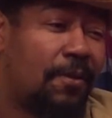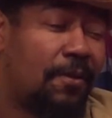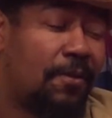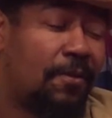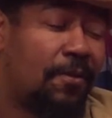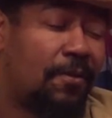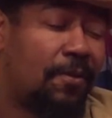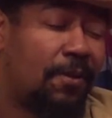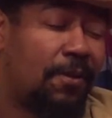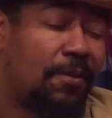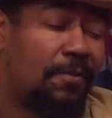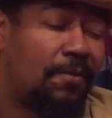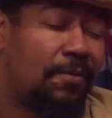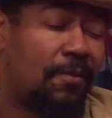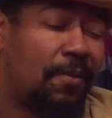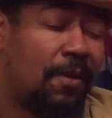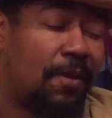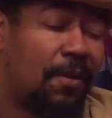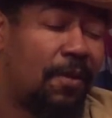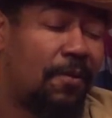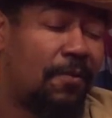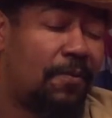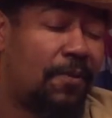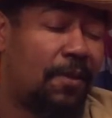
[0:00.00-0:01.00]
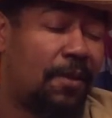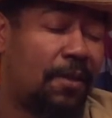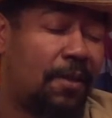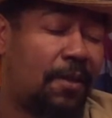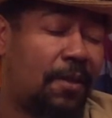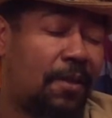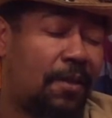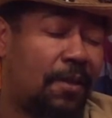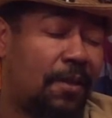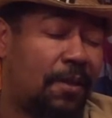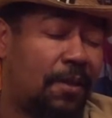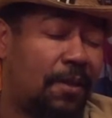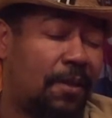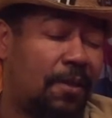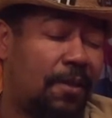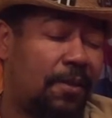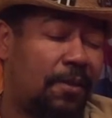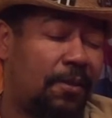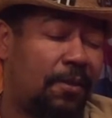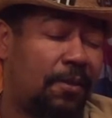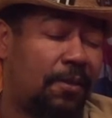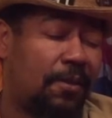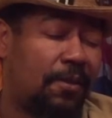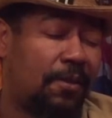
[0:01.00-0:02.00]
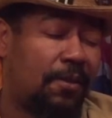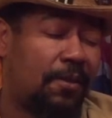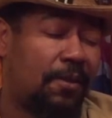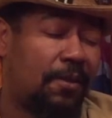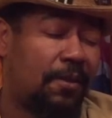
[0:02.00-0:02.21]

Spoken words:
Who was it? Mother, Kids.